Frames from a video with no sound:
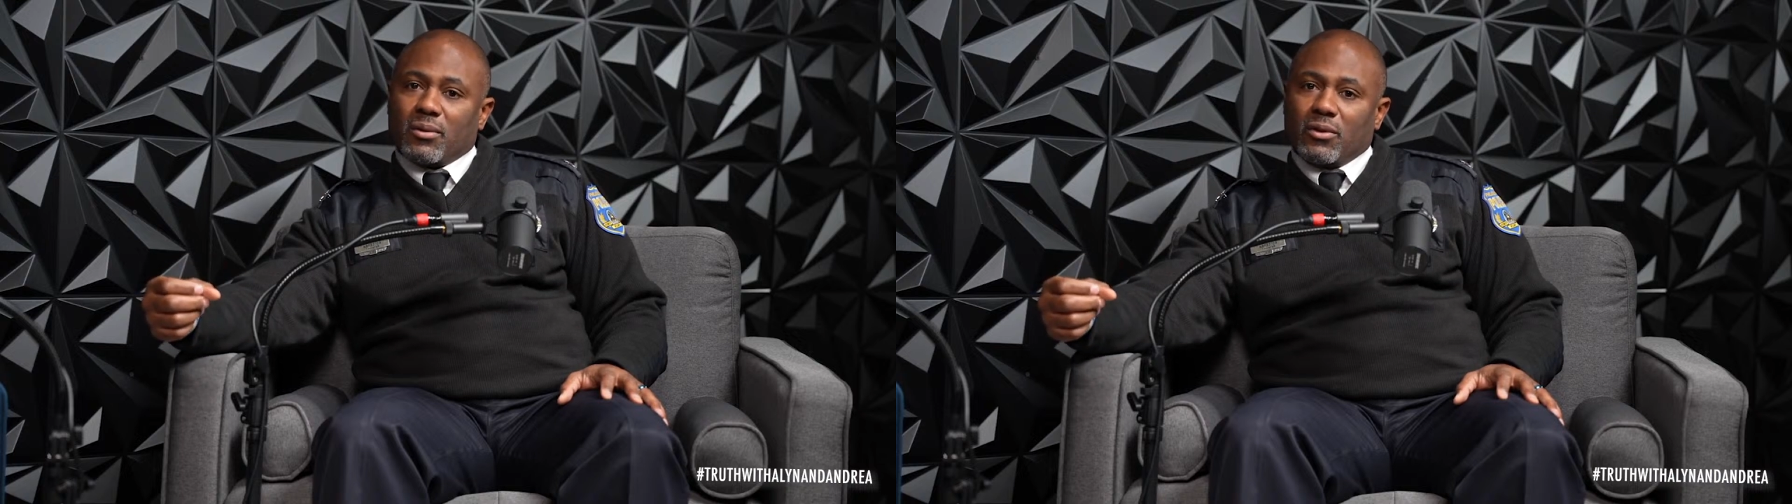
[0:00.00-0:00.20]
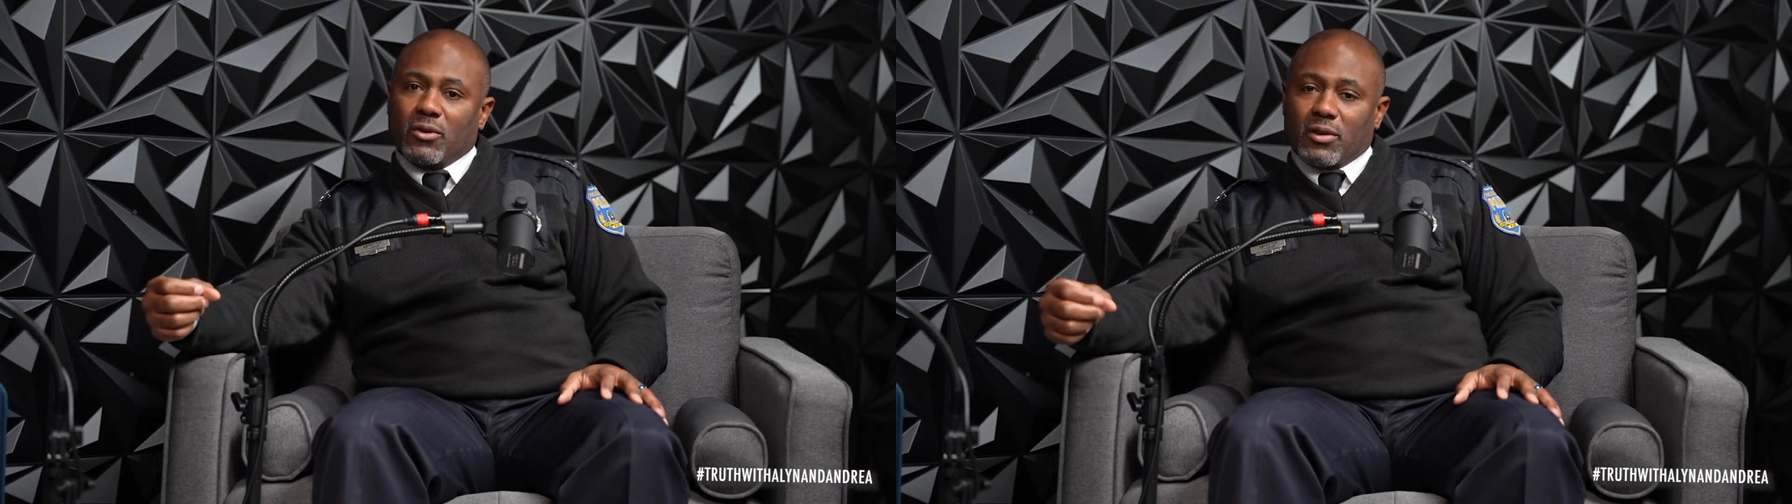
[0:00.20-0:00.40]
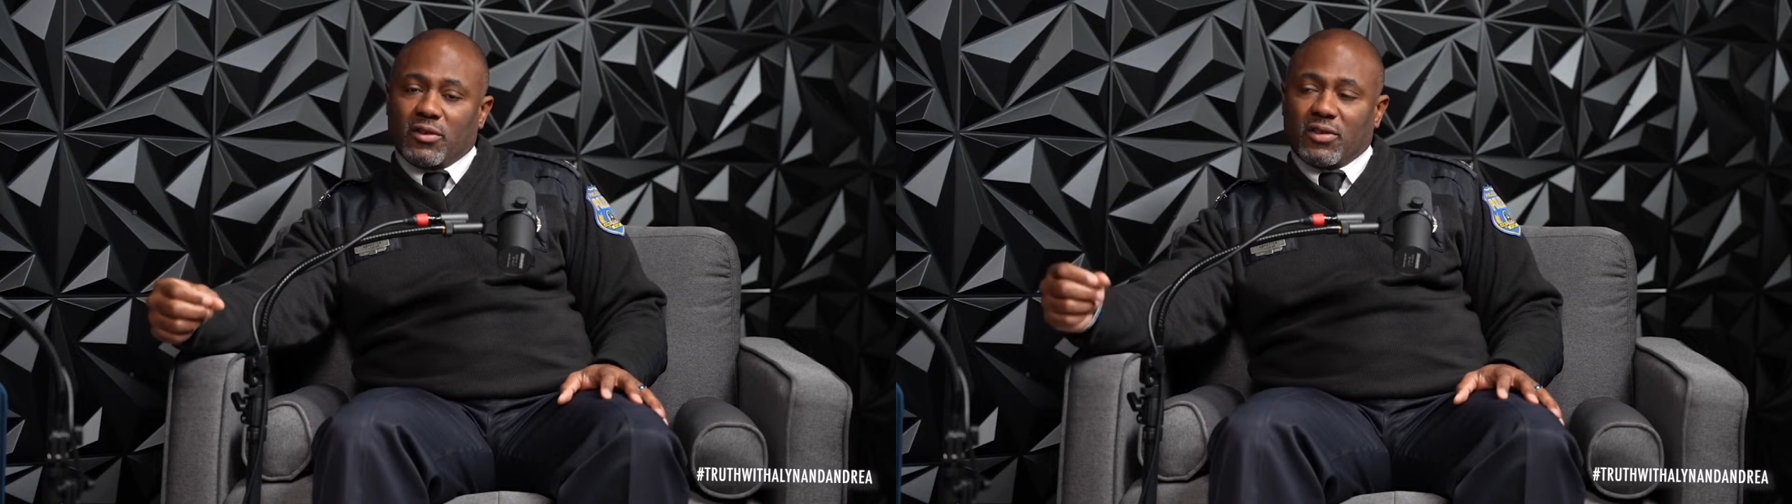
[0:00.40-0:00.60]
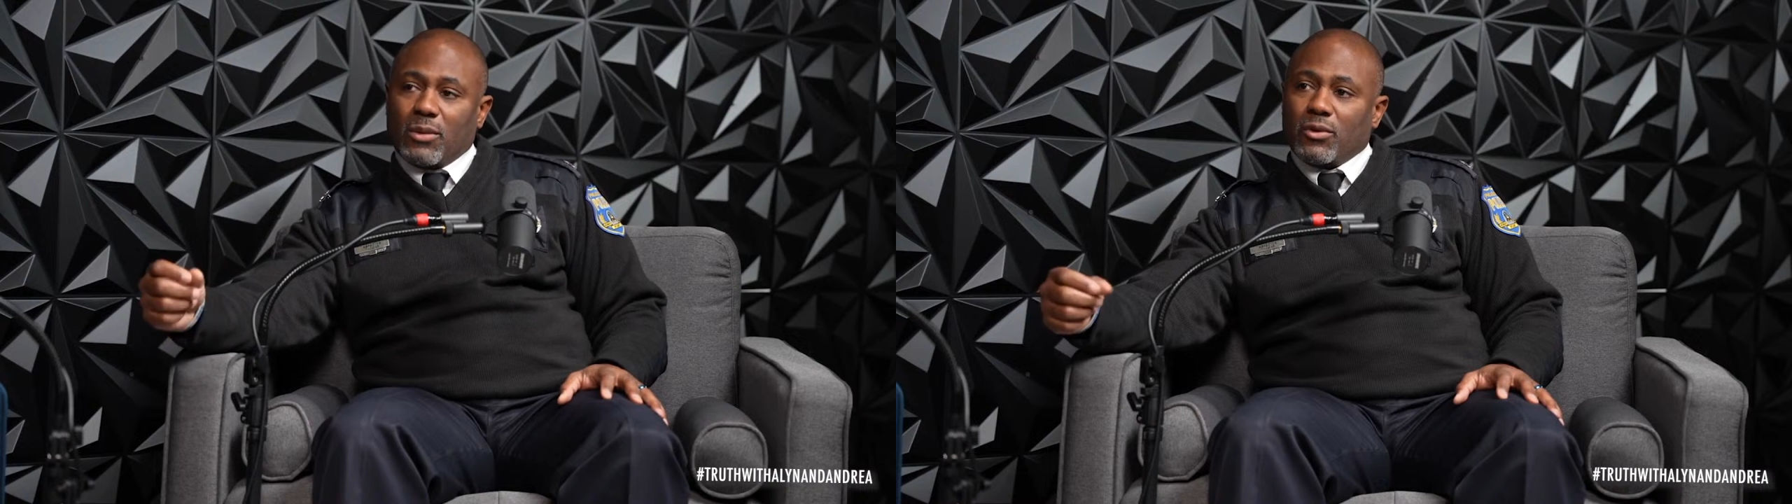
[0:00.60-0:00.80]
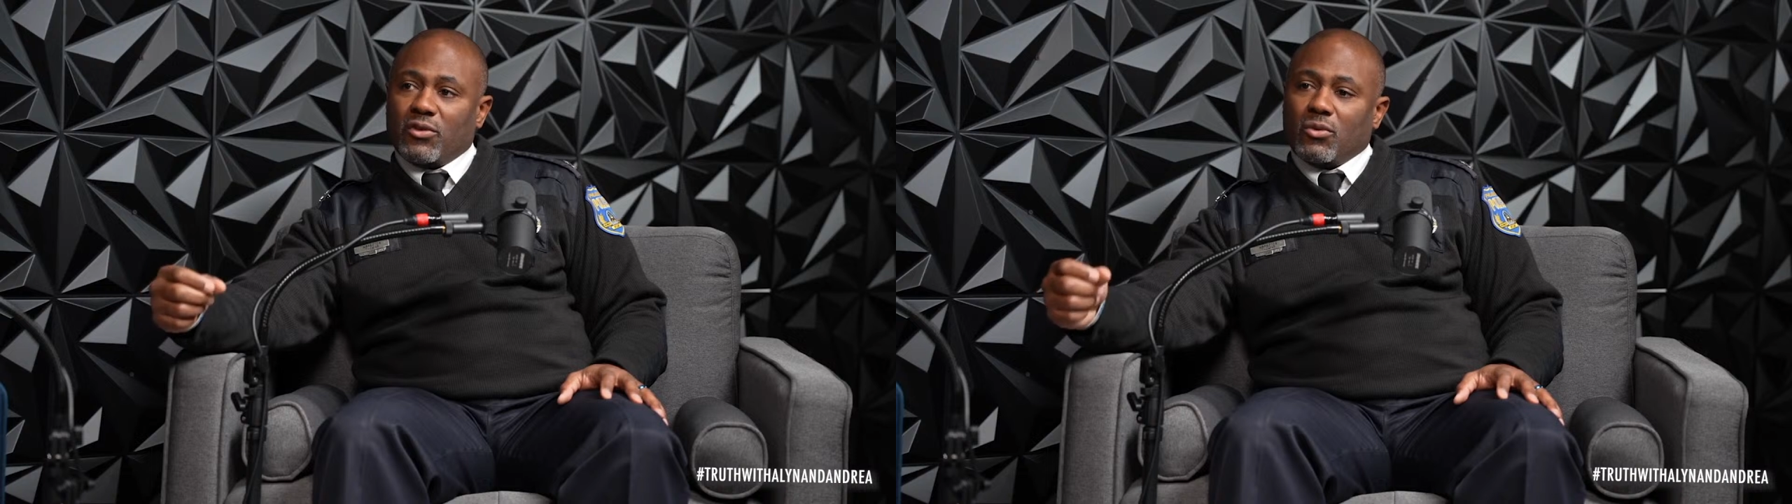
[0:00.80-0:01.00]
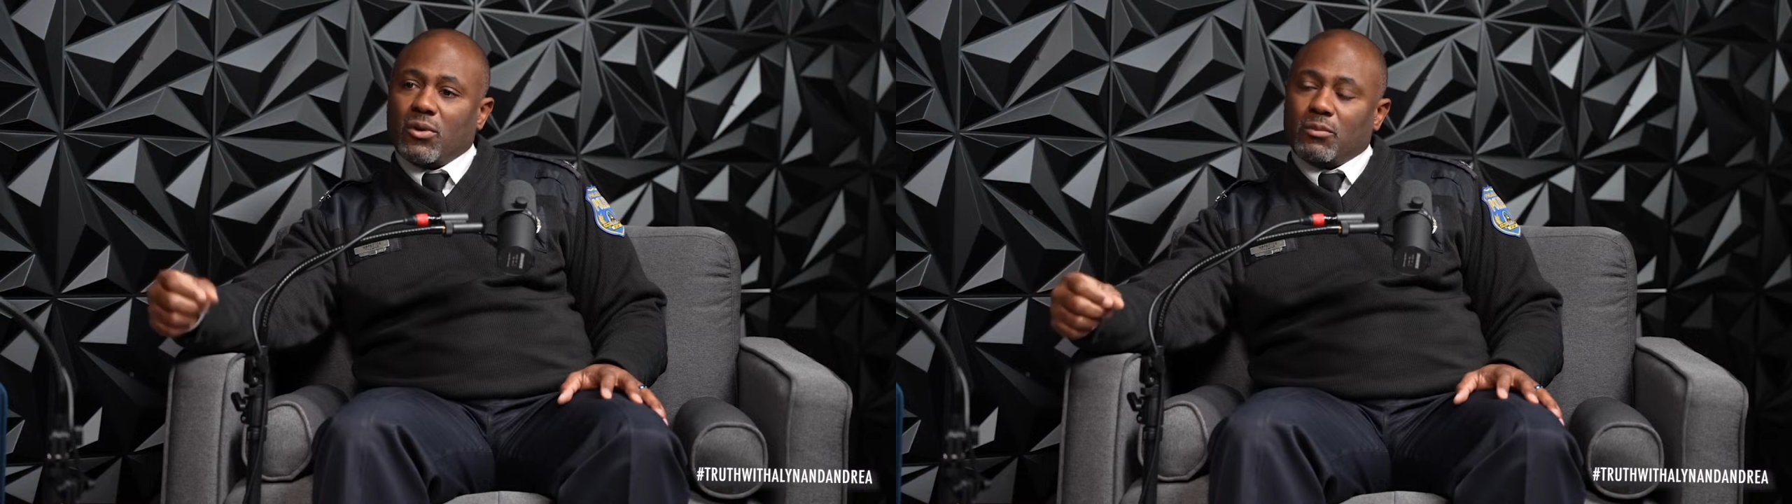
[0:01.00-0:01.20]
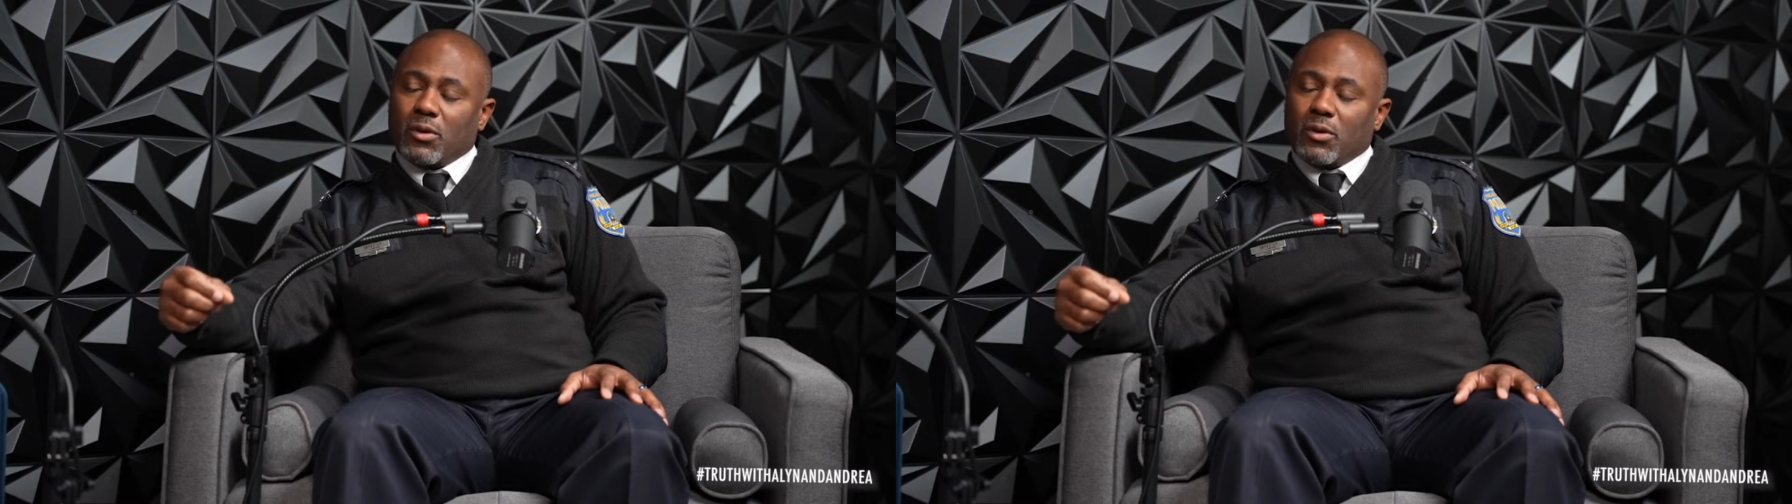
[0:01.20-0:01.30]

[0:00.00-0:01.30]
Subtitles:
you can say what you want,